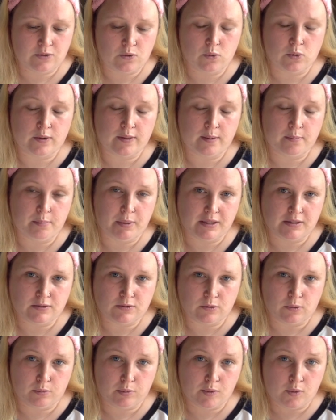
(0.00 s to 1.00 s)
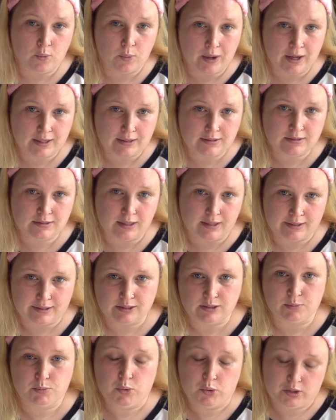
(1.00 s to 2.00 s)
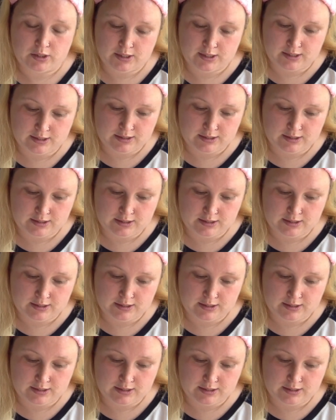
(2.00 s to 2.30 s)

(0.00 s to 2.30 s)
or the benzyl peroxide to put in